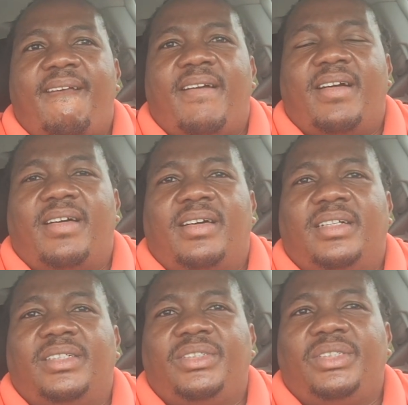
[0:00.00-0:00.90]

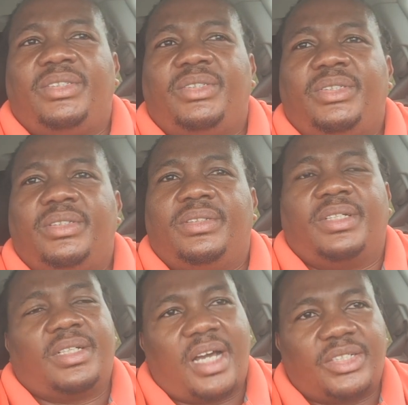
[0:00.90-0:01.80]

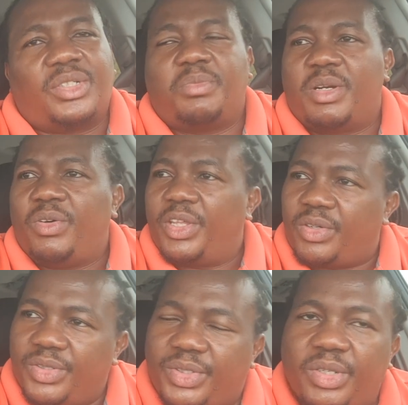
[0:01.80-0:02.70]
the customer or the
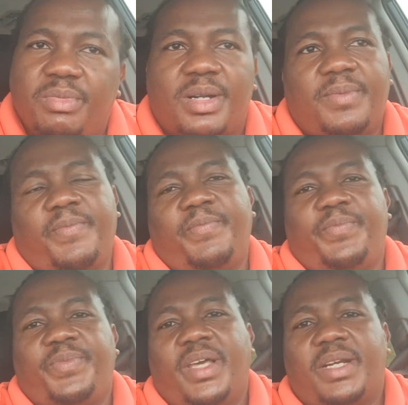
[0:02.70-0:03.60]
consumer
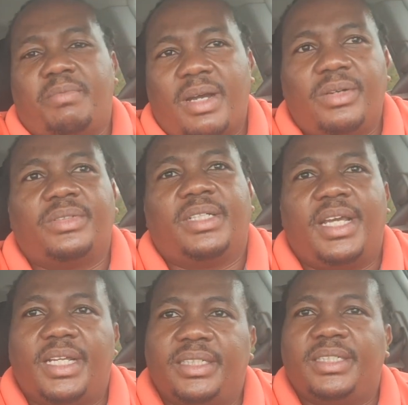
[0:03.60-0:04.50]
that amount
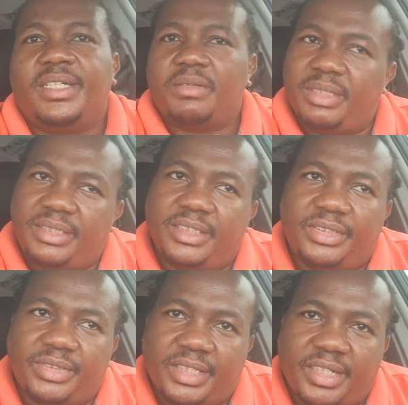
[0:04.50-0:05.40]
and remit it
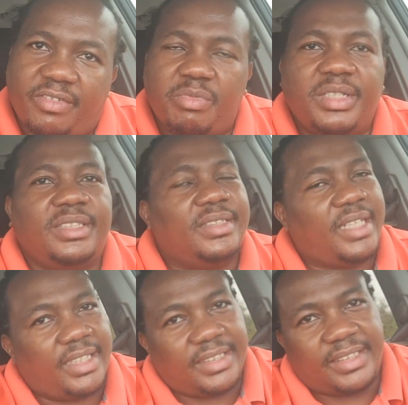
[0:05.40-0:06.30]
to the government.
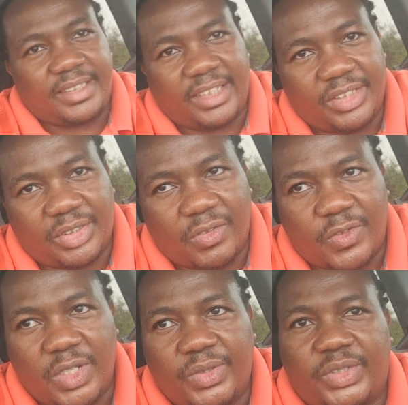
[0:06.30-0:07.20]
That is in case of
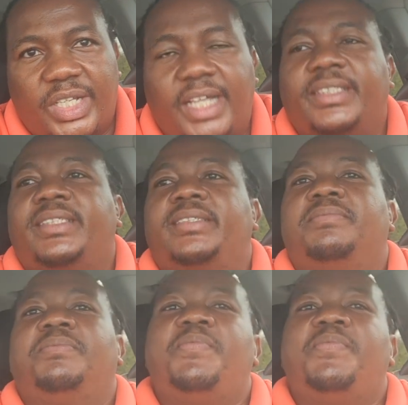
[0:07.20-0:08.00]
sales tax.